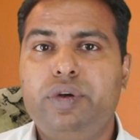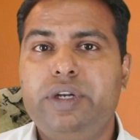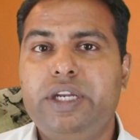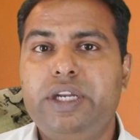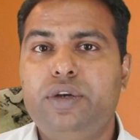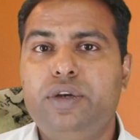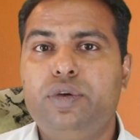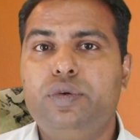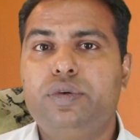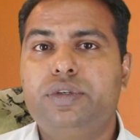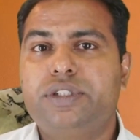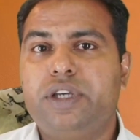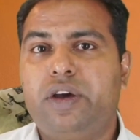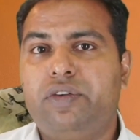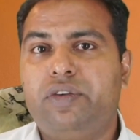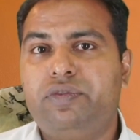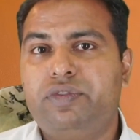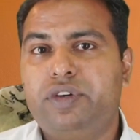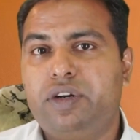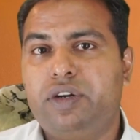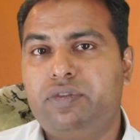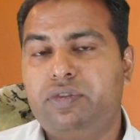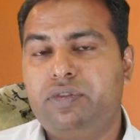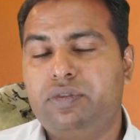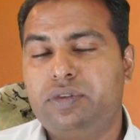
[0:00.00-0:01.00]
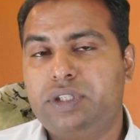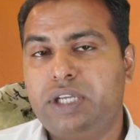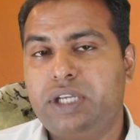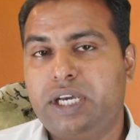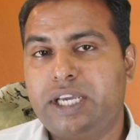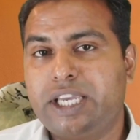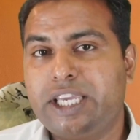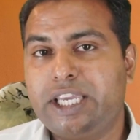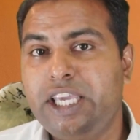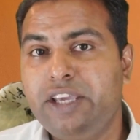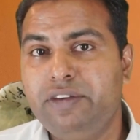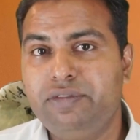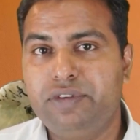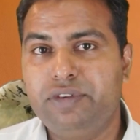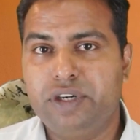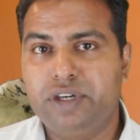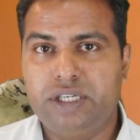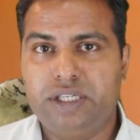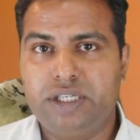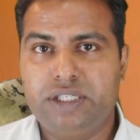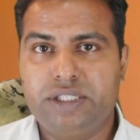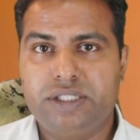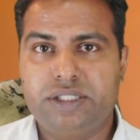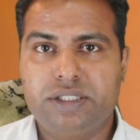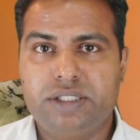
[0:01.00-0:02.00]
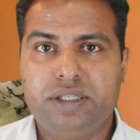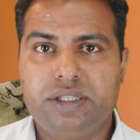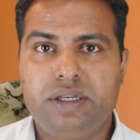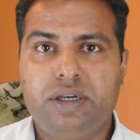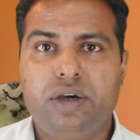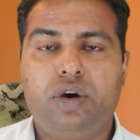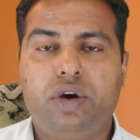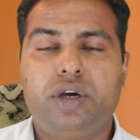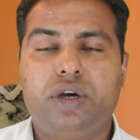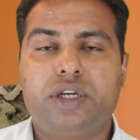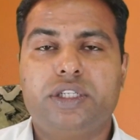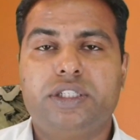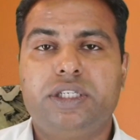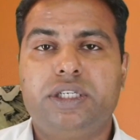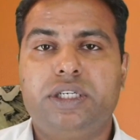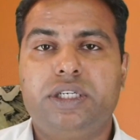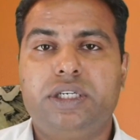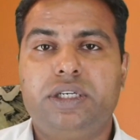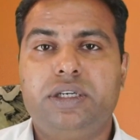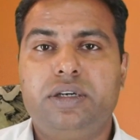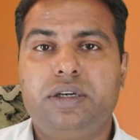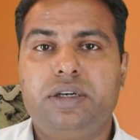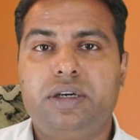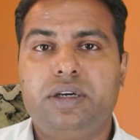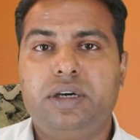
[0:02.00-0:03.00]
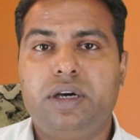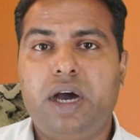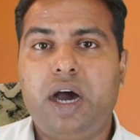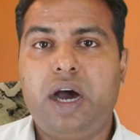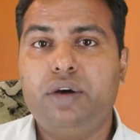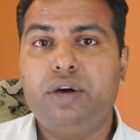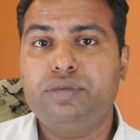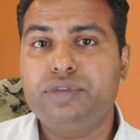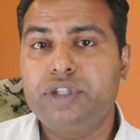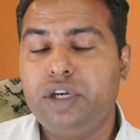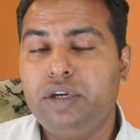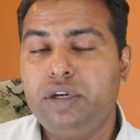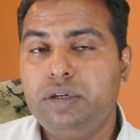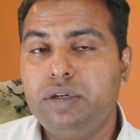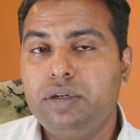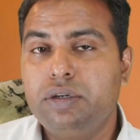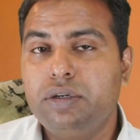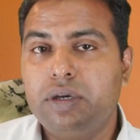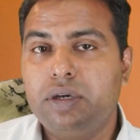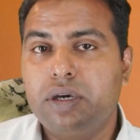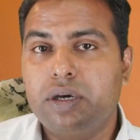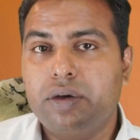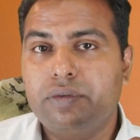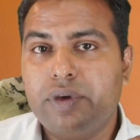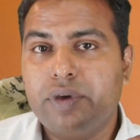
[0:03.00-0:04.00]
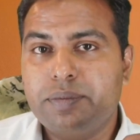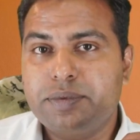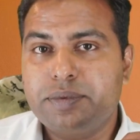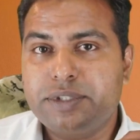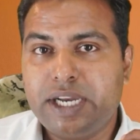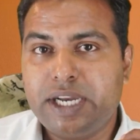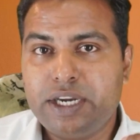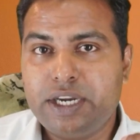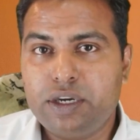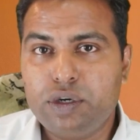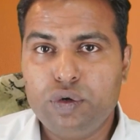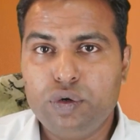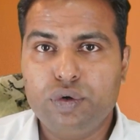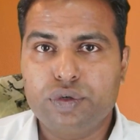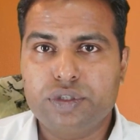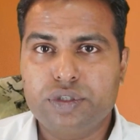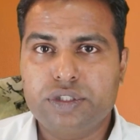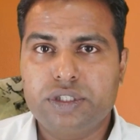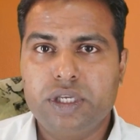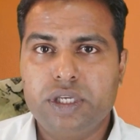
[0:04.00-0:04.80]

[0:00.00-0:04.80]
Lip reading: looks after the keywords or the how the website looks,